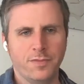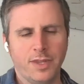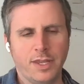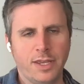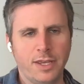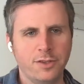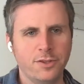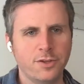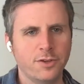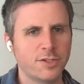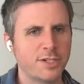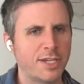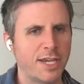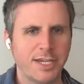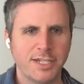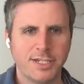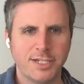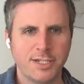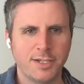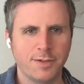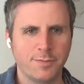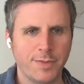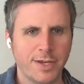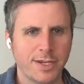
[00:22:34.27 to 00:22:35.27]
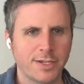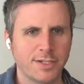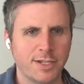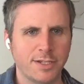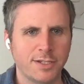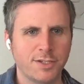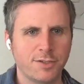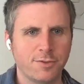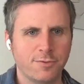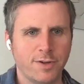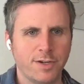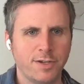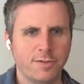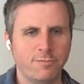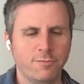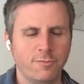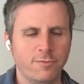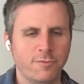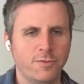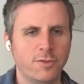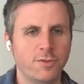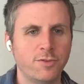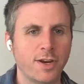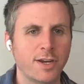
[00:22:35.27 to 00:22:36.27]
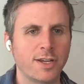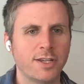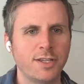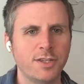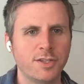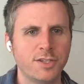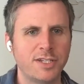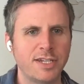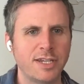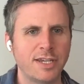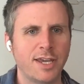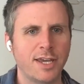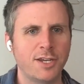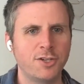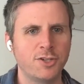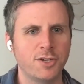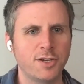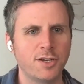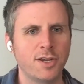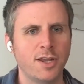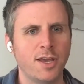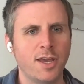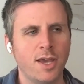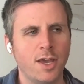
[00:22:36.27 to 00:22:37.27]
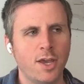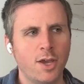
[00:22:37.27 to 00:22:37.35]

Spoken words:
in those cases, it makes sense to run directly in the sync engine.